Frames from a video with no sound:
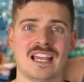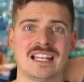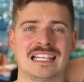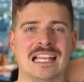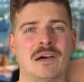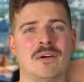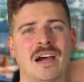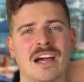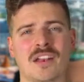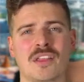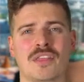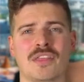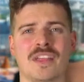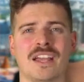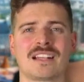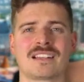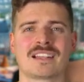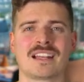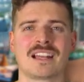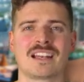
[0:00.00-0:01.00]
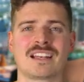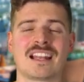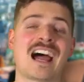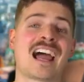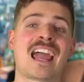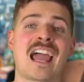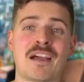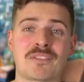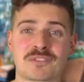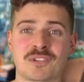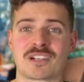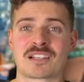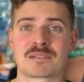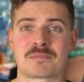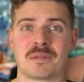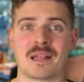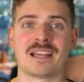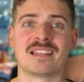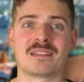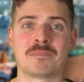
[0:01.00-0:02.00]
Now, I don't think that I have to
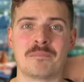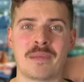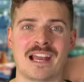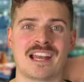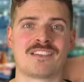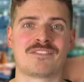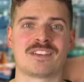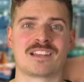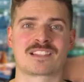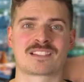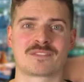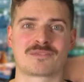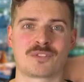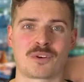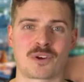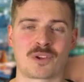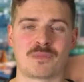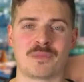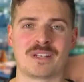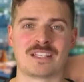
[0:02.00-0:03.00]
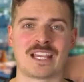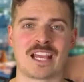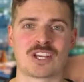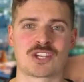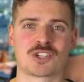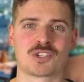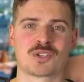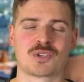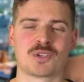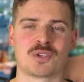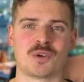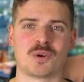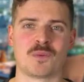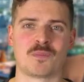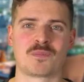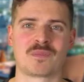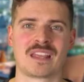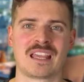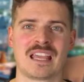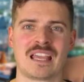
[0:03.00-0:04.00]
explain the benefits of documentation to you,